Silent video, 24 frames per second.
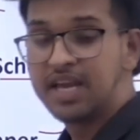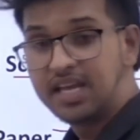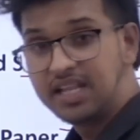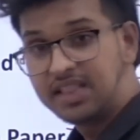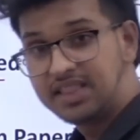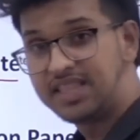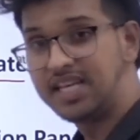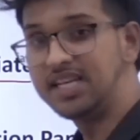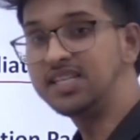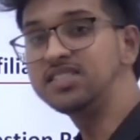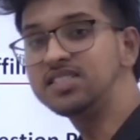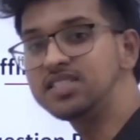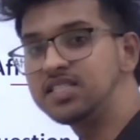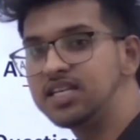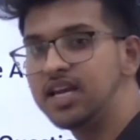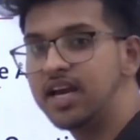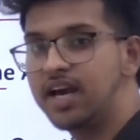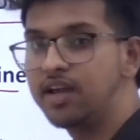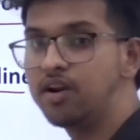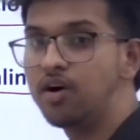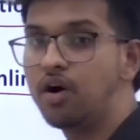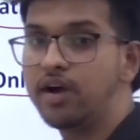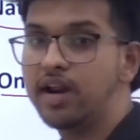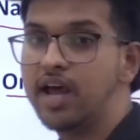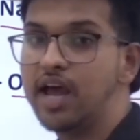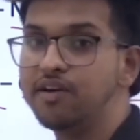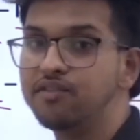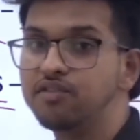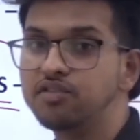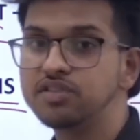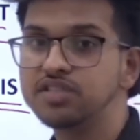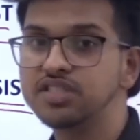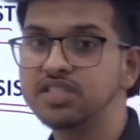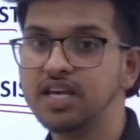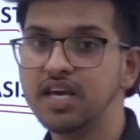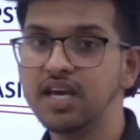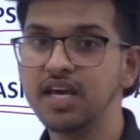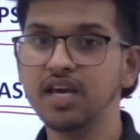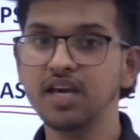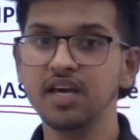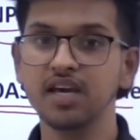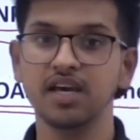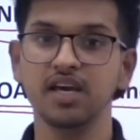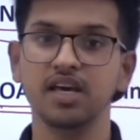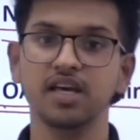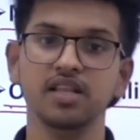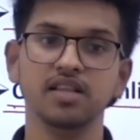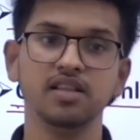This year, or I would
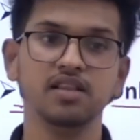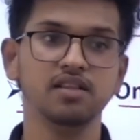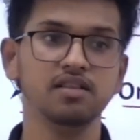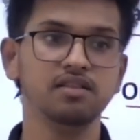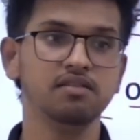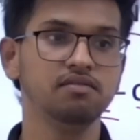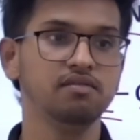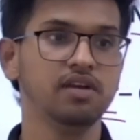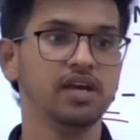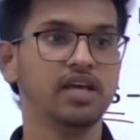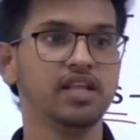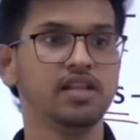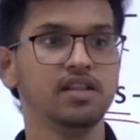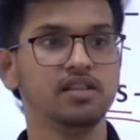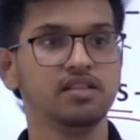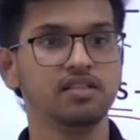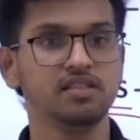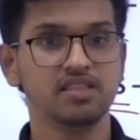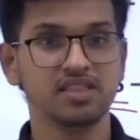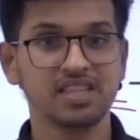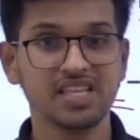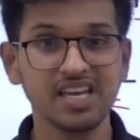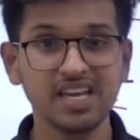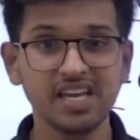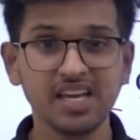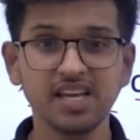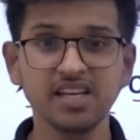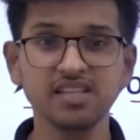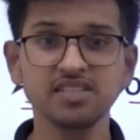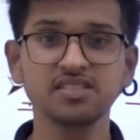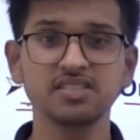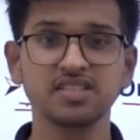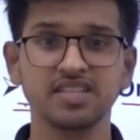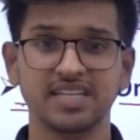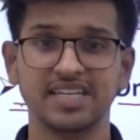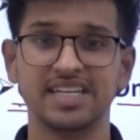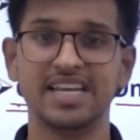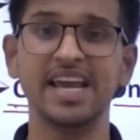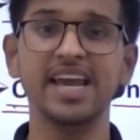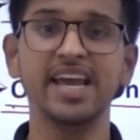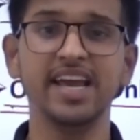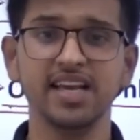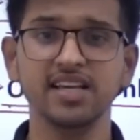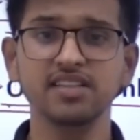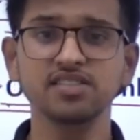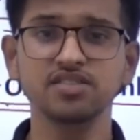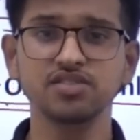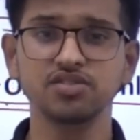say in these
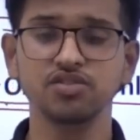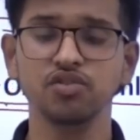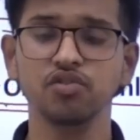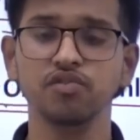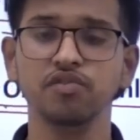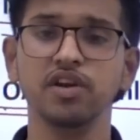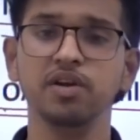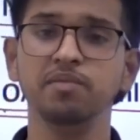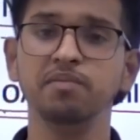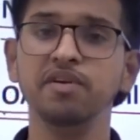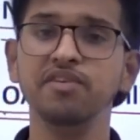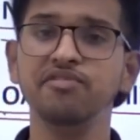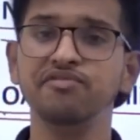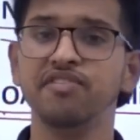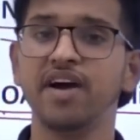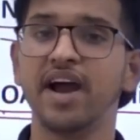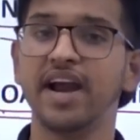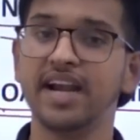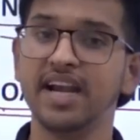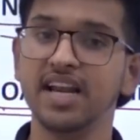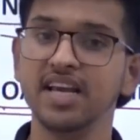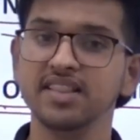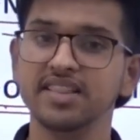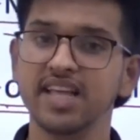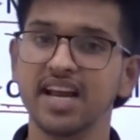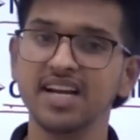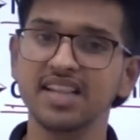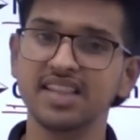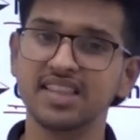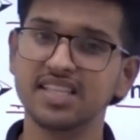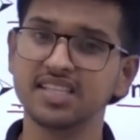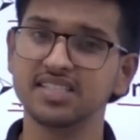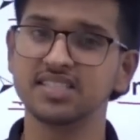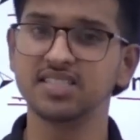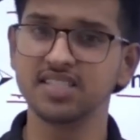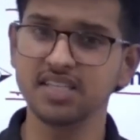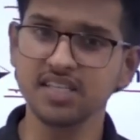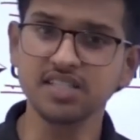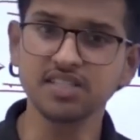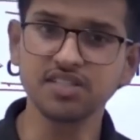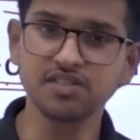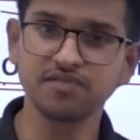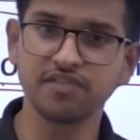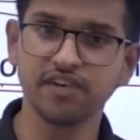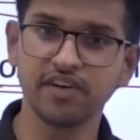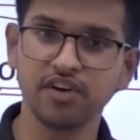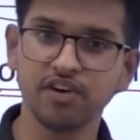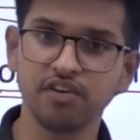days, you will be finding that this
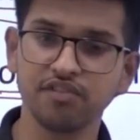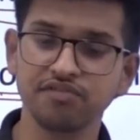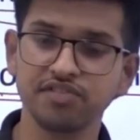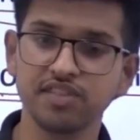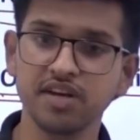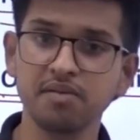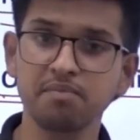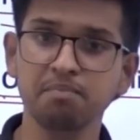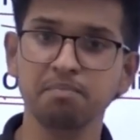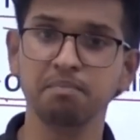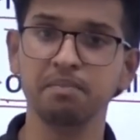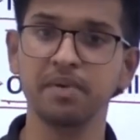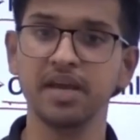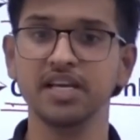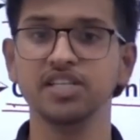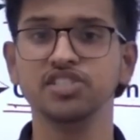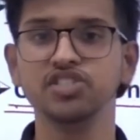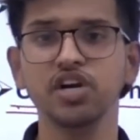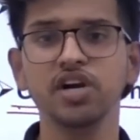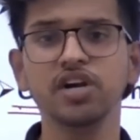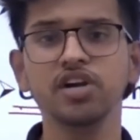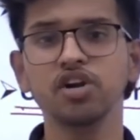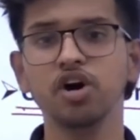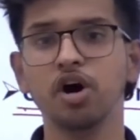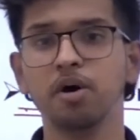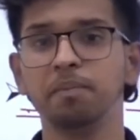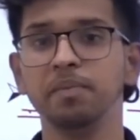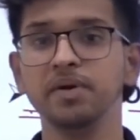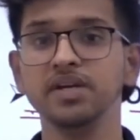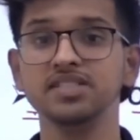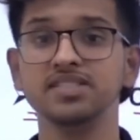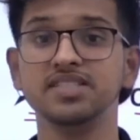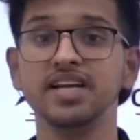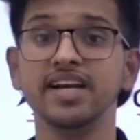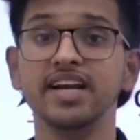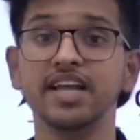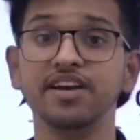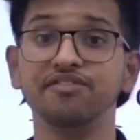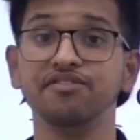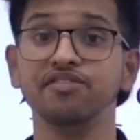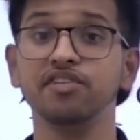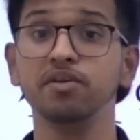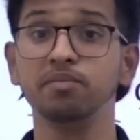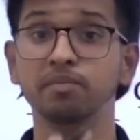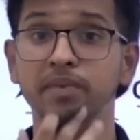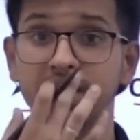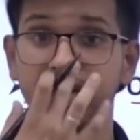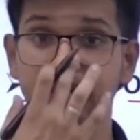is one of the major topics that
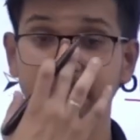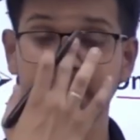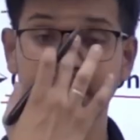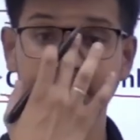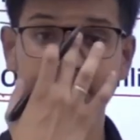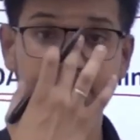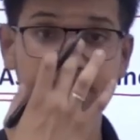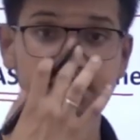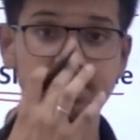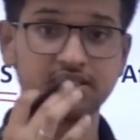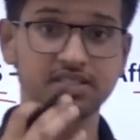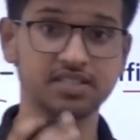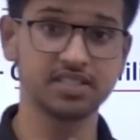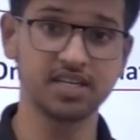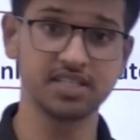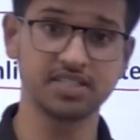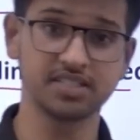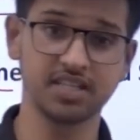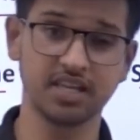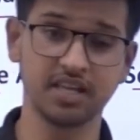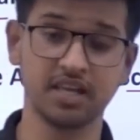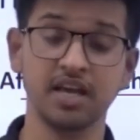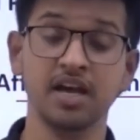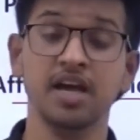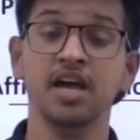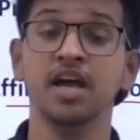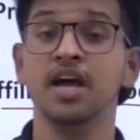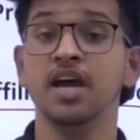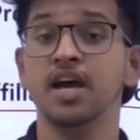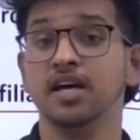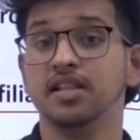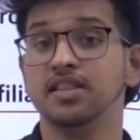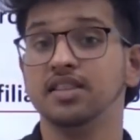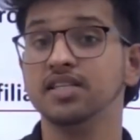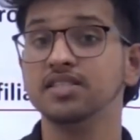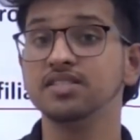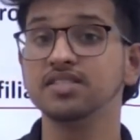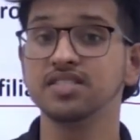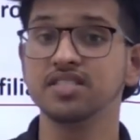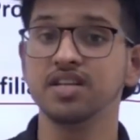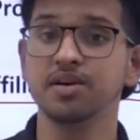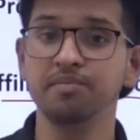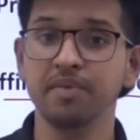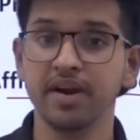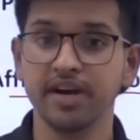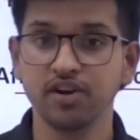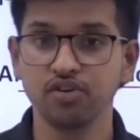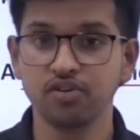everybody is discussing. The
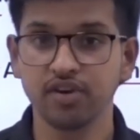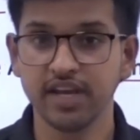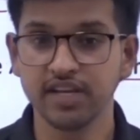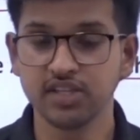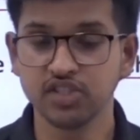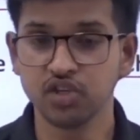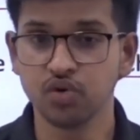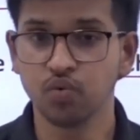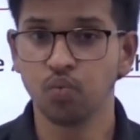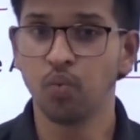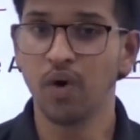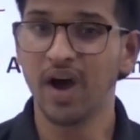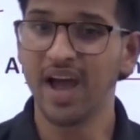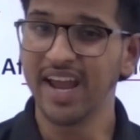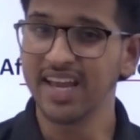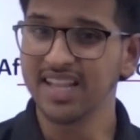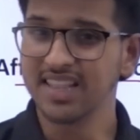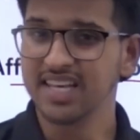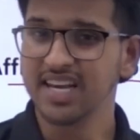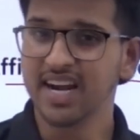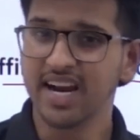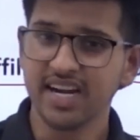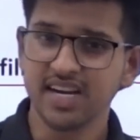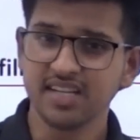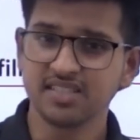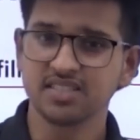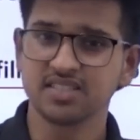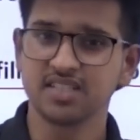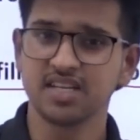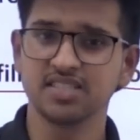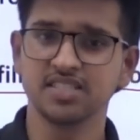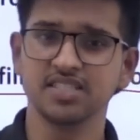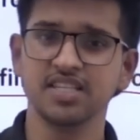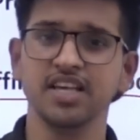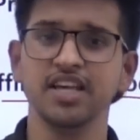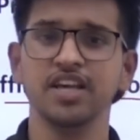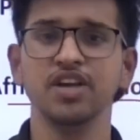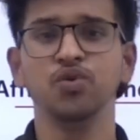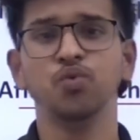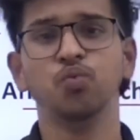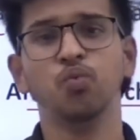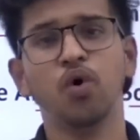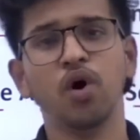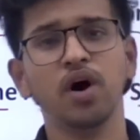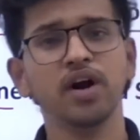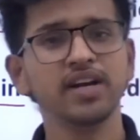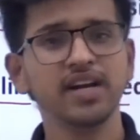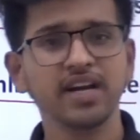STEM education, why they are discussing,
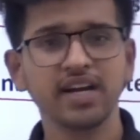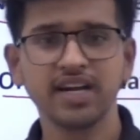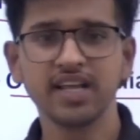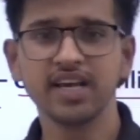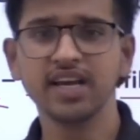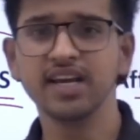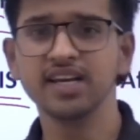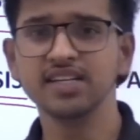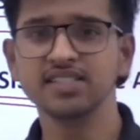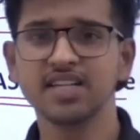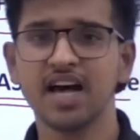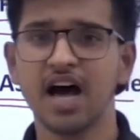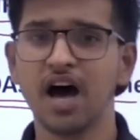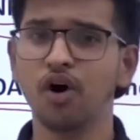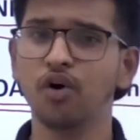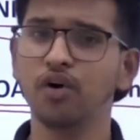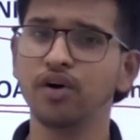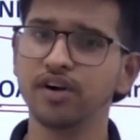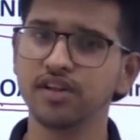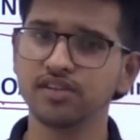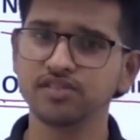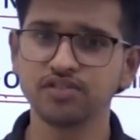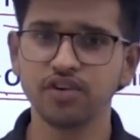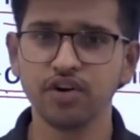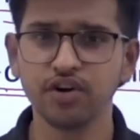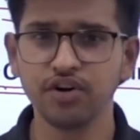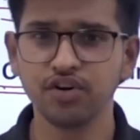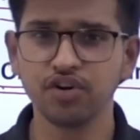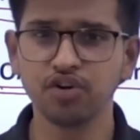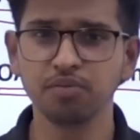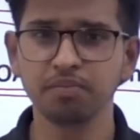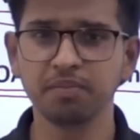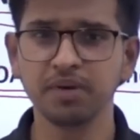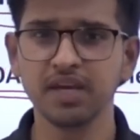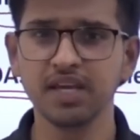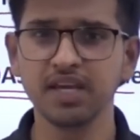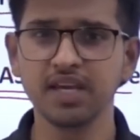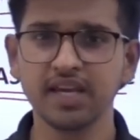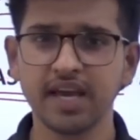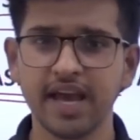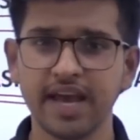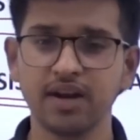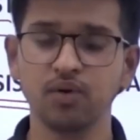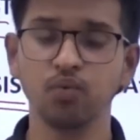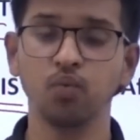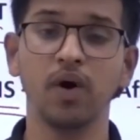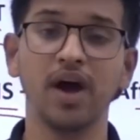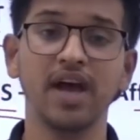what it is, how it is going to be,
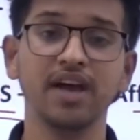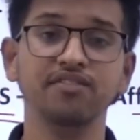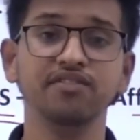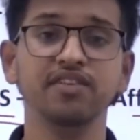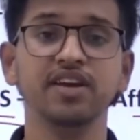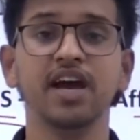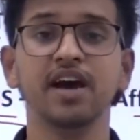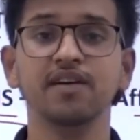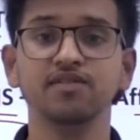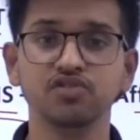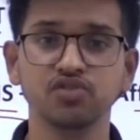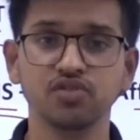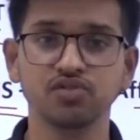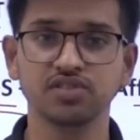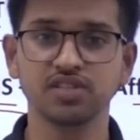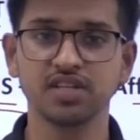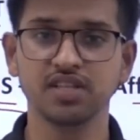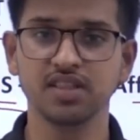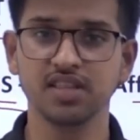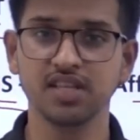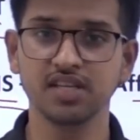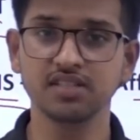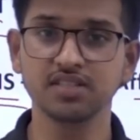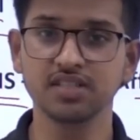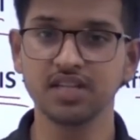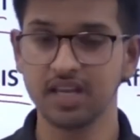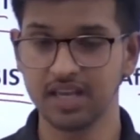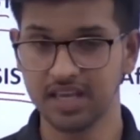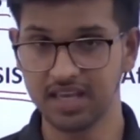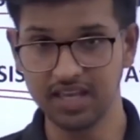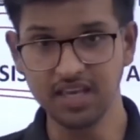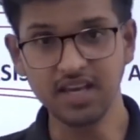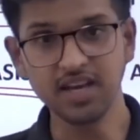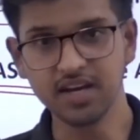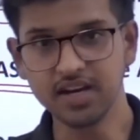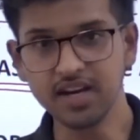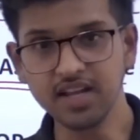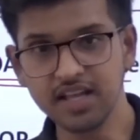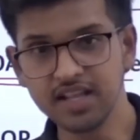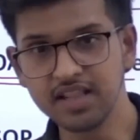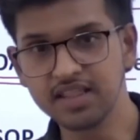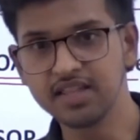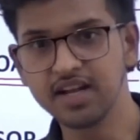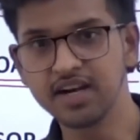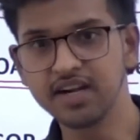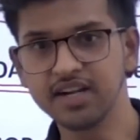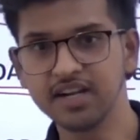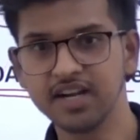and why we have chosen this here in
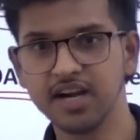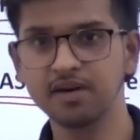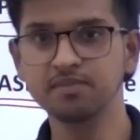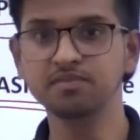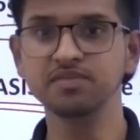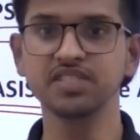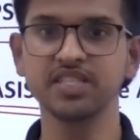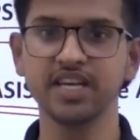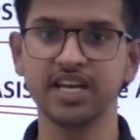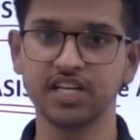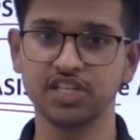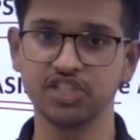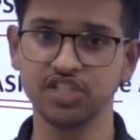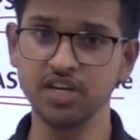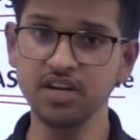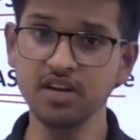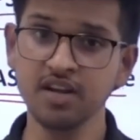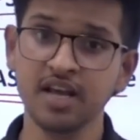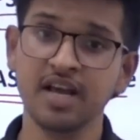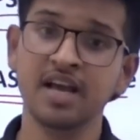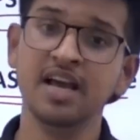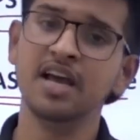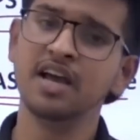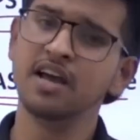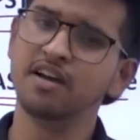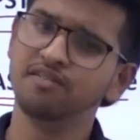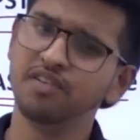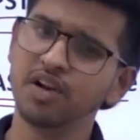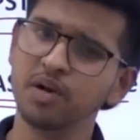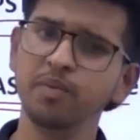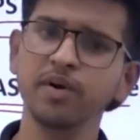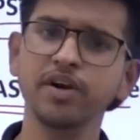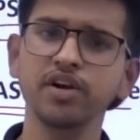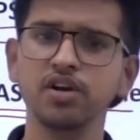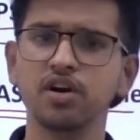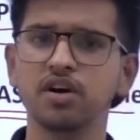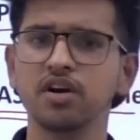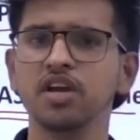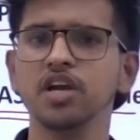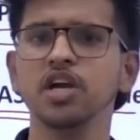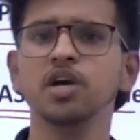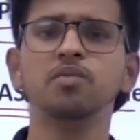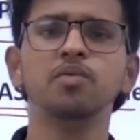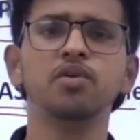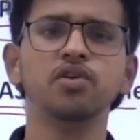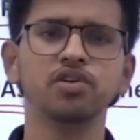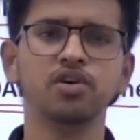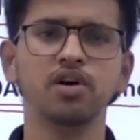the term section We'll be talking
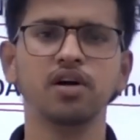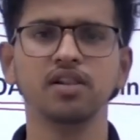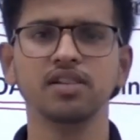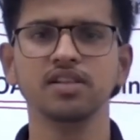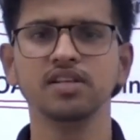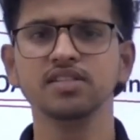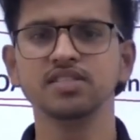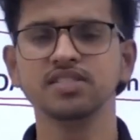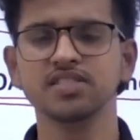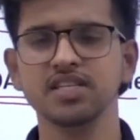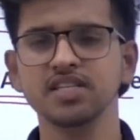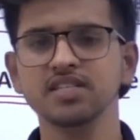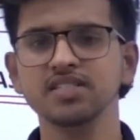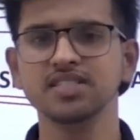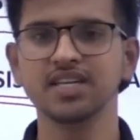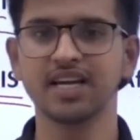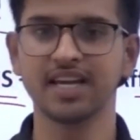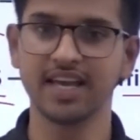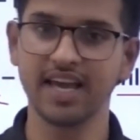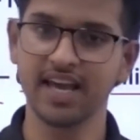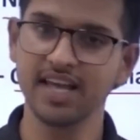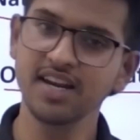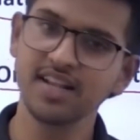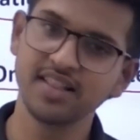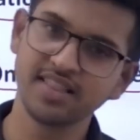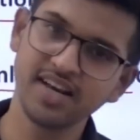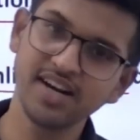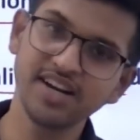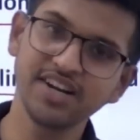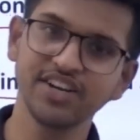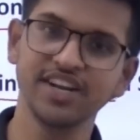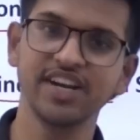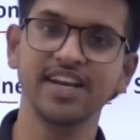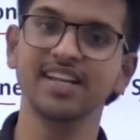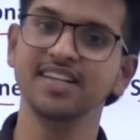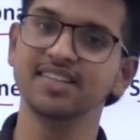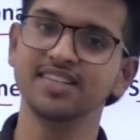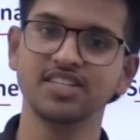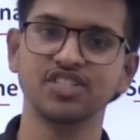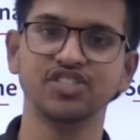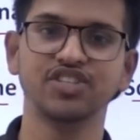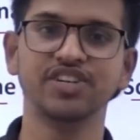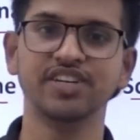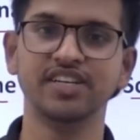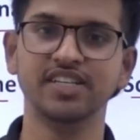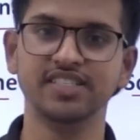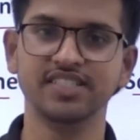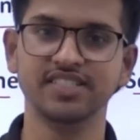about all these things again in the training
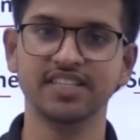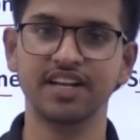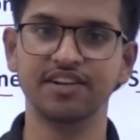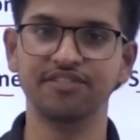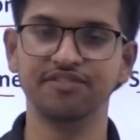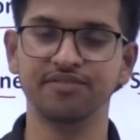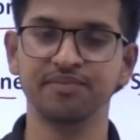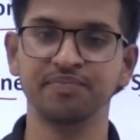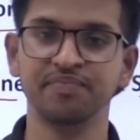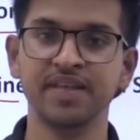session itself.